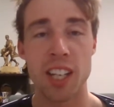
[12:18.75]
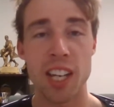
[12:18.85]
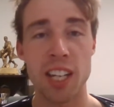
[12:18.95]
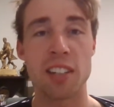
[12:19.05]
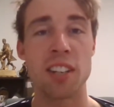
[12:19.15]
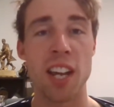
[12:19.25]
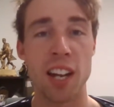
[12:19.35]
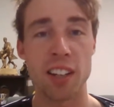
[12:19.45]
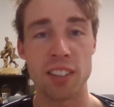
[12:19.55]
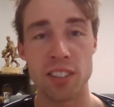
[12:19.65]
eke
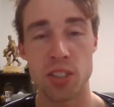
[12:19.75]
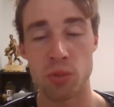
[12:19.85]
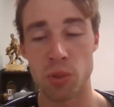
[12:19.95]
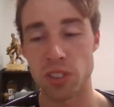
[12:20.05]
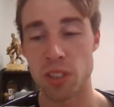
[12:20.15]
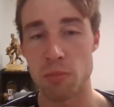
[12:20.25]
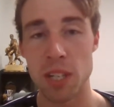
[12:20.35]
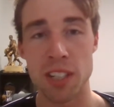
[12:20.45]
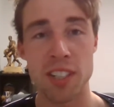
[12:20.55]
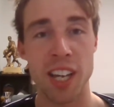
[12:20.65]
down towards the
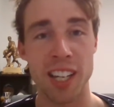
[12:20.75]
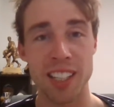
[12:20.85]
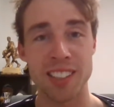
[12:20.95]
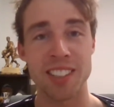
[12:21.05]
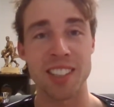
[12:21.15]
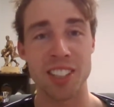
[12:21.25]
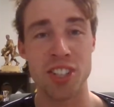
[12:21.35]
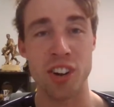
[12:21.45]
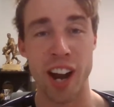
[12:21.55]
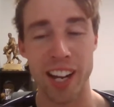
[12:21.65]
mid-teens in your
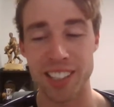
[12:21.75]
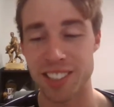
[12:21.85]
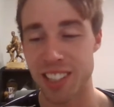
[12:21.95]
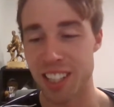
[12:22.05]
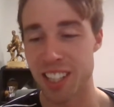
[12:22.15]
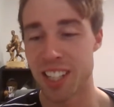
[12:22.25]
trades.